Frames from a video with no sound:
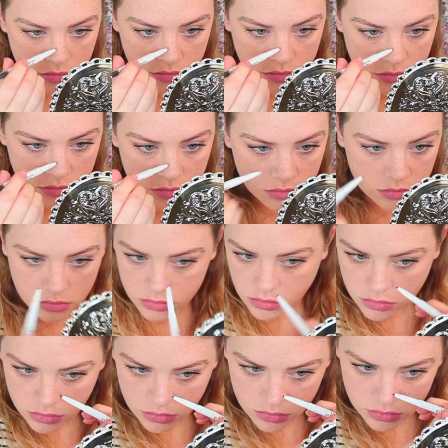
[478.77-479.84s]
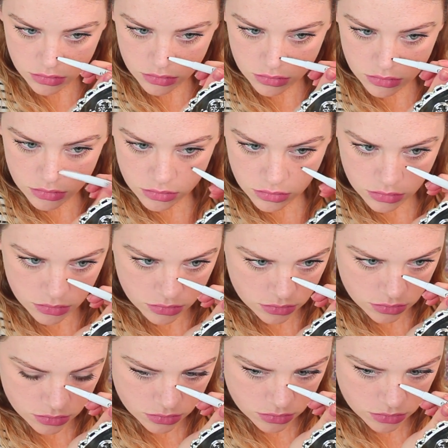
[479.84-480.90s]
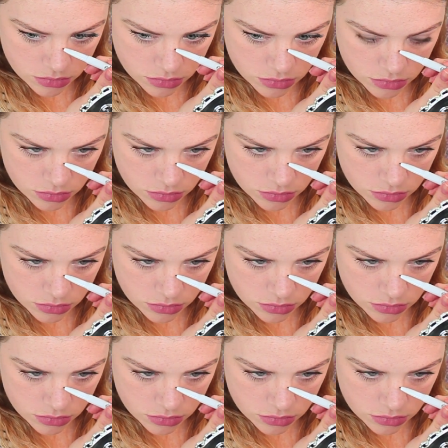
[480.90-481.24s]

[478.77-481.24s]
in making the freckles look natural,